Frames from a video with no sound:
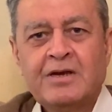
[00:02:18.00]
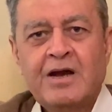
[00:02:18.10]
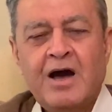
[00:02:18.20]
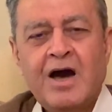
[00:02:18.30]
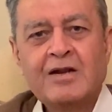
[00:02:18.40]

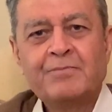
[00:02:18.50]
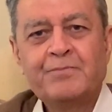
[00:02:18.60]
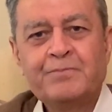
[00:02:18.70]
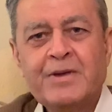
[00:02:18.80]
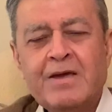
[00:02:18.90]
Al
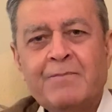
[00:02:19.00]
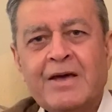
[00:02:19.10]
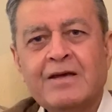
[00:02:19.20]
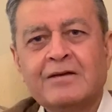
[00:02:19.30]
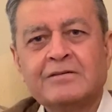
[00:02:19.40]

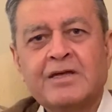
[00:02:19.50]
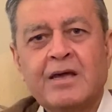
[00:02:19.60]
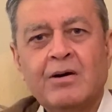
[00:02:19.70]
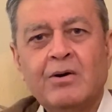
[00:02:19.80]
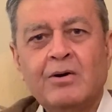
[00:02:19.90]
Pibe de
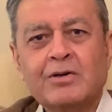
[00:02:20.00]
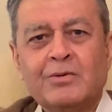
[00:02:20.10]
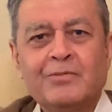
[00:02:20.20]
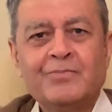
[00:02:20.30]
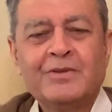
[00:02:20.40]

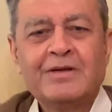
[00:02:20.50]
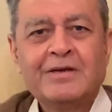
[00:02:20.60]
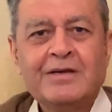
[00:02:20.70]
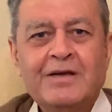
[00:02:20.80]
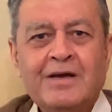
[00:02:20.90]
Oro.
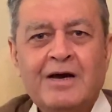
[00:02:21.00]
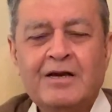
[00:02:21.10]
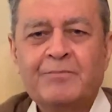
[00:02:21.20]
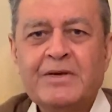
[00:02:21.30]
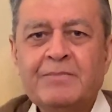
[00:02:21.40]
Al
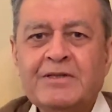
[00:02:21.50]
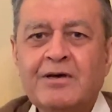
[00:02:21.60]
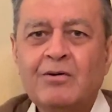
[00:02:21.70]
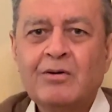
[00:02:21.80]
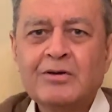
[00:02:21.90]
Pibe de
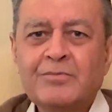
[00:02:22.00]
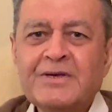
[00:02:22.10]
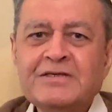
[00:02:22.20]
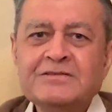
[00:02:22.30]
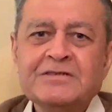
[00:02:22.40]
Oro
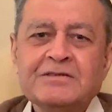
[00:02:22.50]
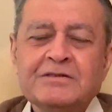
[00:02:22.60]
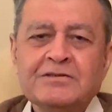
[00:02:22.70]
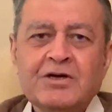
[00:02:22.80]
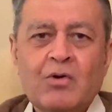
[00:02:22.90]
means
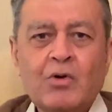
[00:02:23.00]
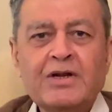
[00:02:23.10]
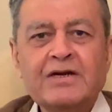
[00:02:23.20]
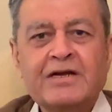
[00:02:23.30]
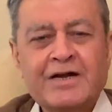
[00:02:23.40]
the
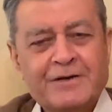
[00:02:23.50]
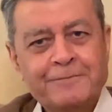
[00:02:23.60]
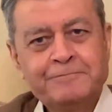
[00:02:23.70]
golden kid,